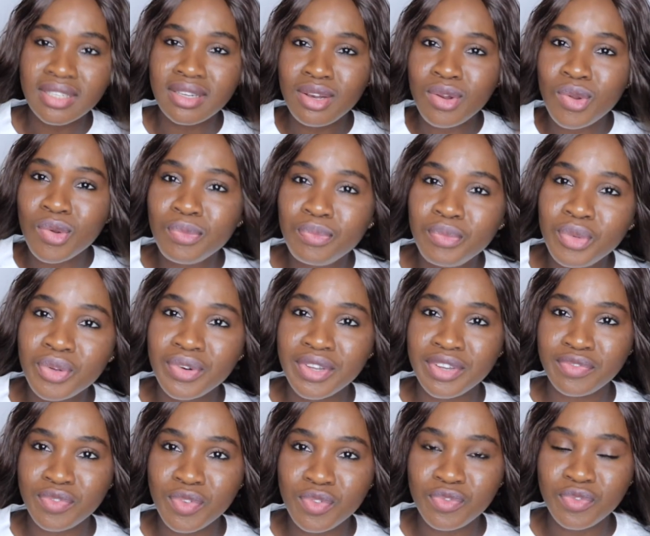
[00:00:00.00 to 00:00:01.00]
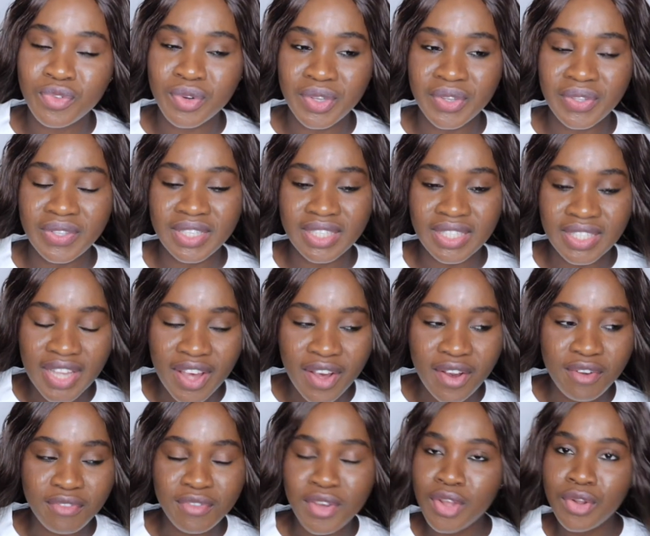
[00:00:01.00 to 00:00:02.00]
look beautiful for
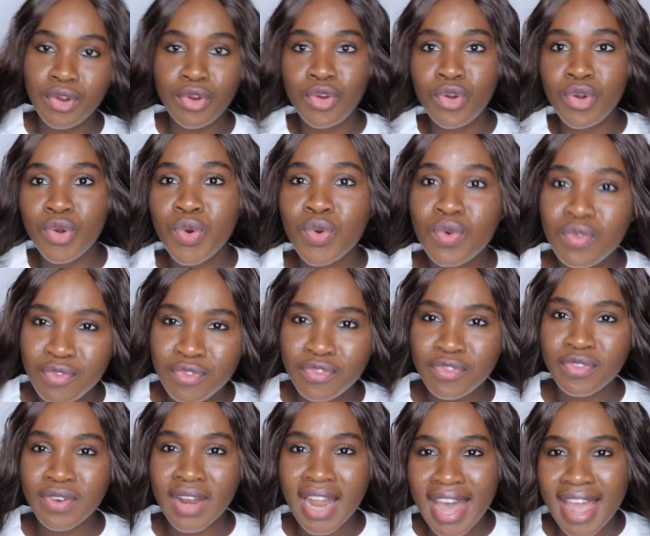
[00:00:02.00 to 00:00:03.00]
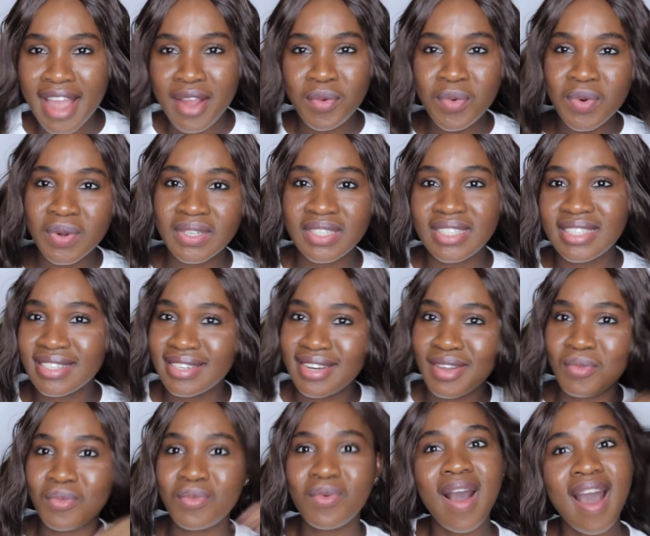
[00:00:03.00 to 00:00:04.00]
yourself. Look fly once in
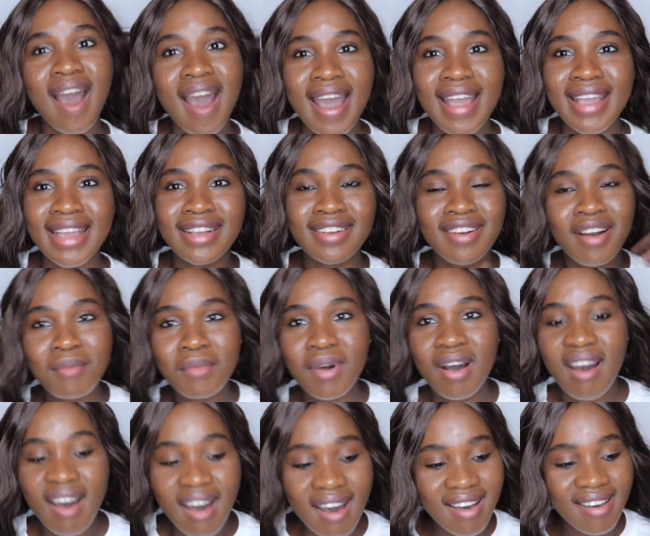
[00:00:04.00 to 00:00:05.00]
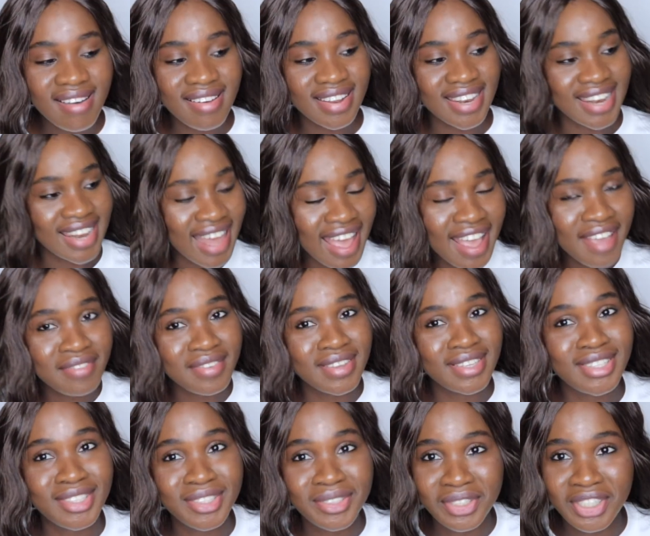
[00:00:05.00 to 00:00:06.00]
a while. Come on, life
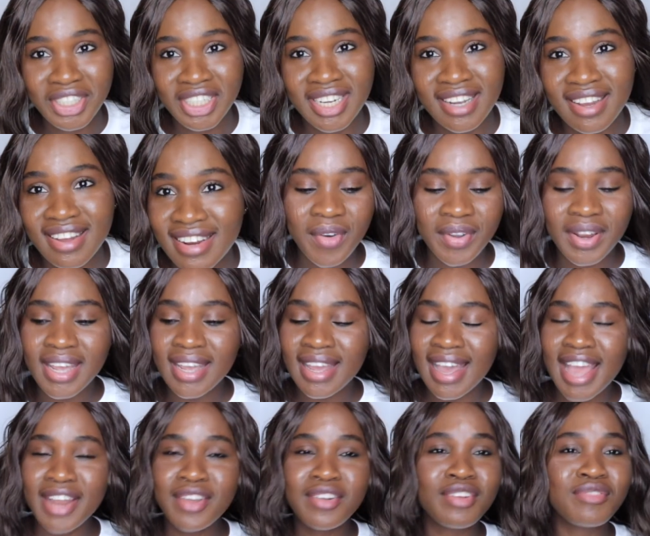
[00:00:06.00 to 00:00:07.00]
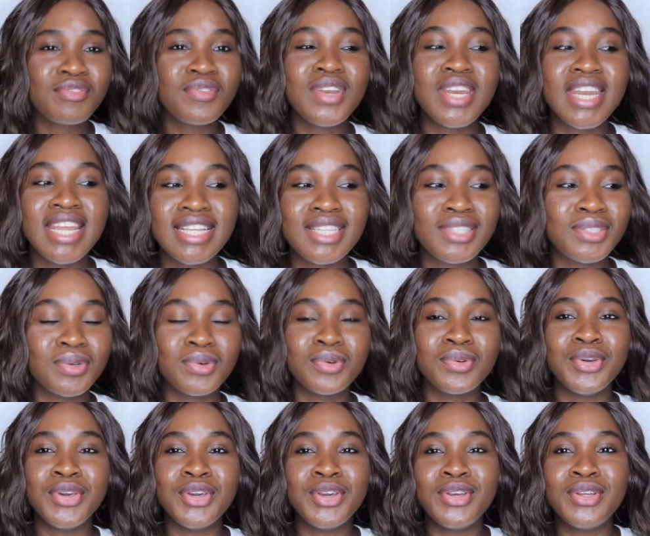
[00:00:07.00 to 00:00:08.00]
is too short. I don't even need to
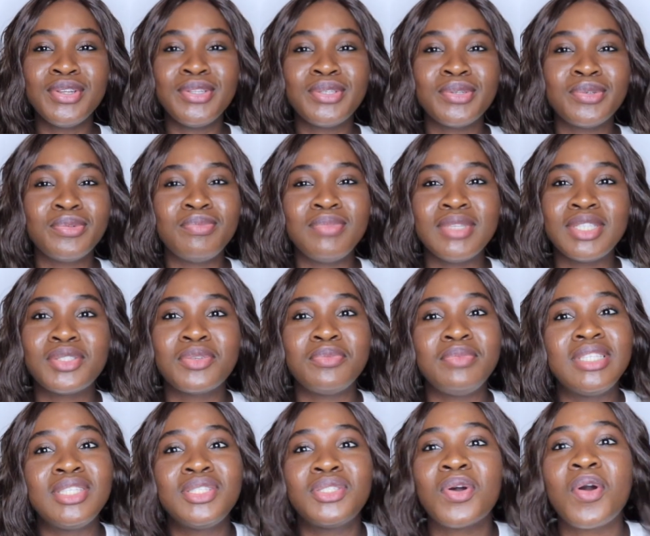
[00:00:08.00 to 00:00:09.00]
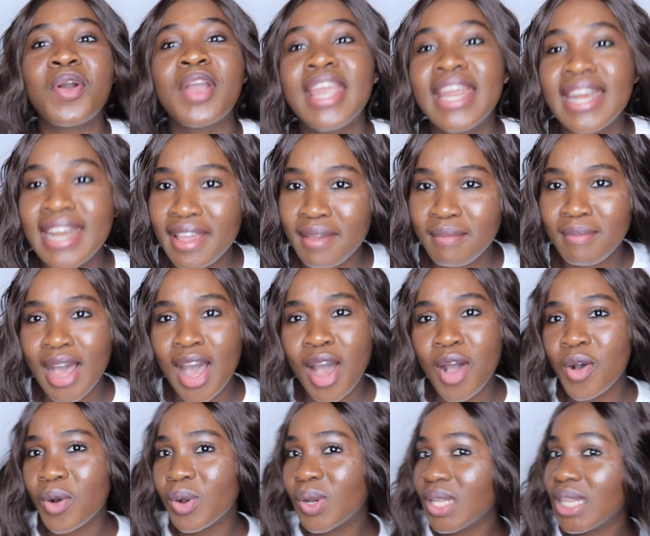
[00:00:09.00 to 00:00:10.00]
be talking about
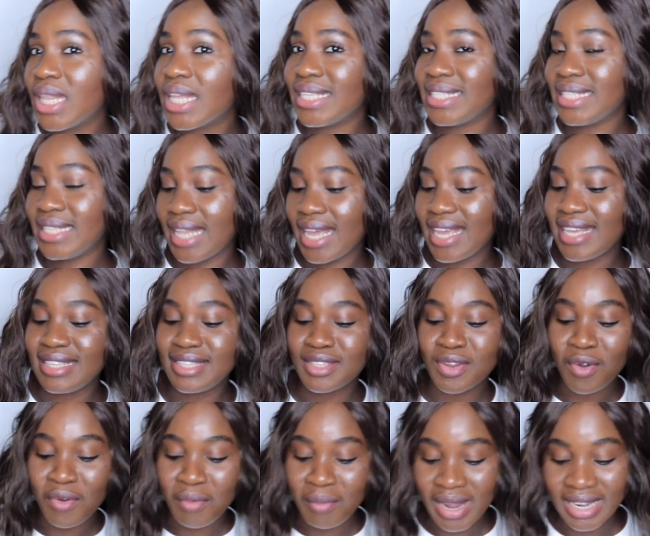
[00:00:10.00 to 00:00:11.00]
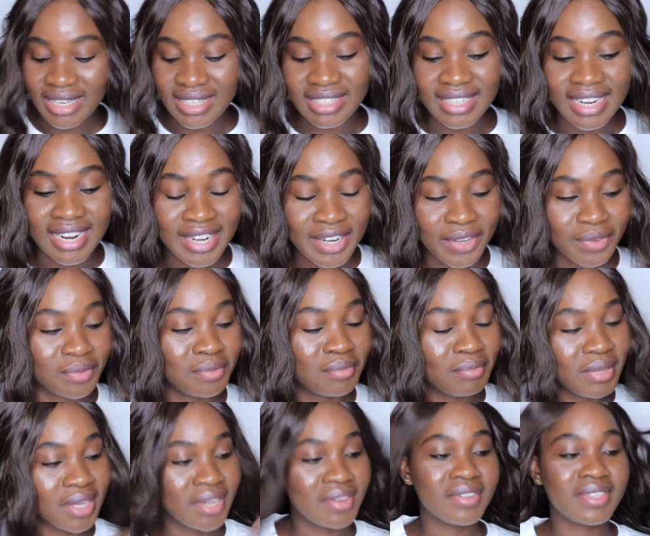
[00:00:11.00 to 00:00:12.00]
all these things on my channel,
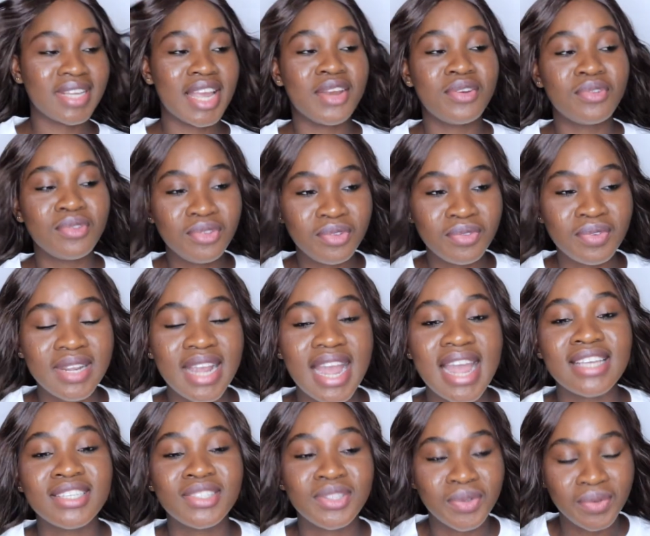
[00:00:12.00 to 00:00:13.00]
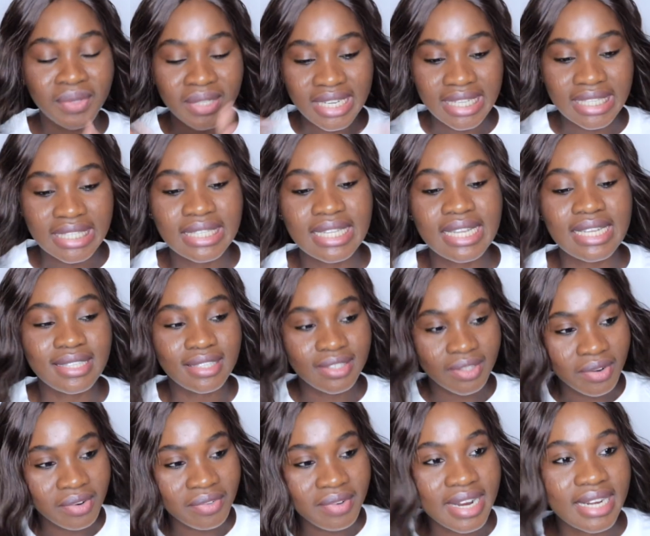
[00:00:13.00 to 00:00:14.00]
because I know you guys know these things
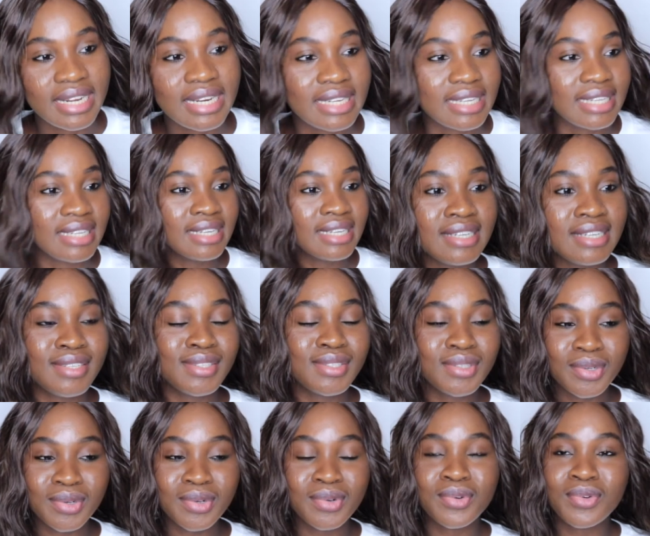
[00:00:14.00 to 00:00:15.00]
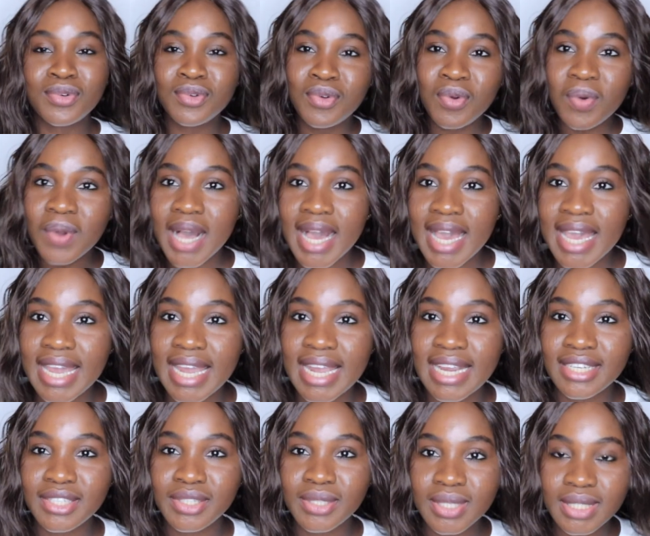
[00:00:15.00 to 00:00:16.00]
already. So go
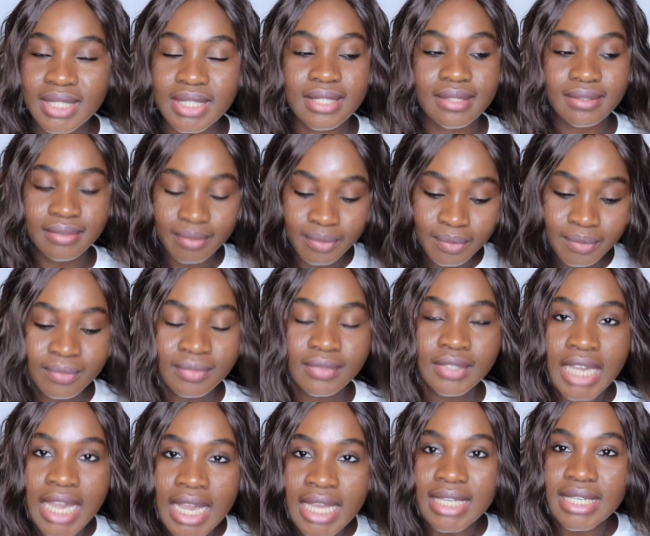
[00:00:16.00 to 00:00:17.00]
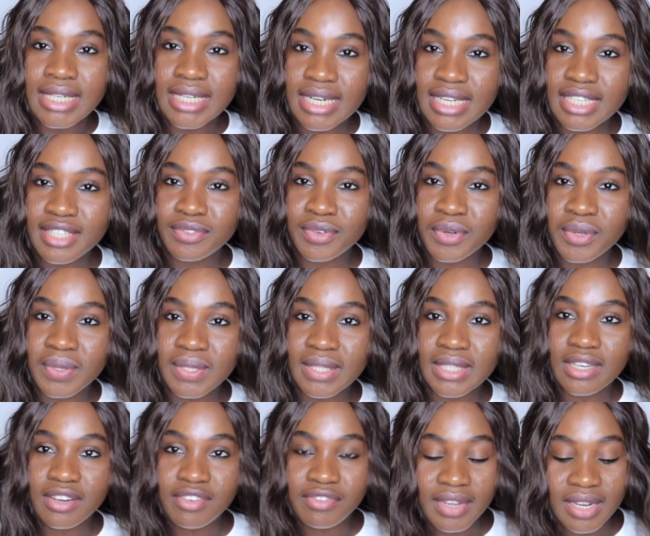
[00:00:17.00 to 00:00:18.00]
ahead, just dress for
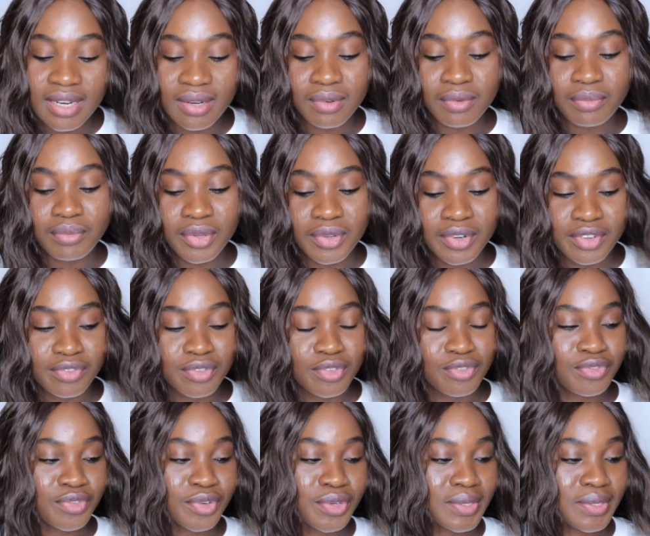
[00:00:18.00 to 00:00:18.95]
yourself and look beautiful for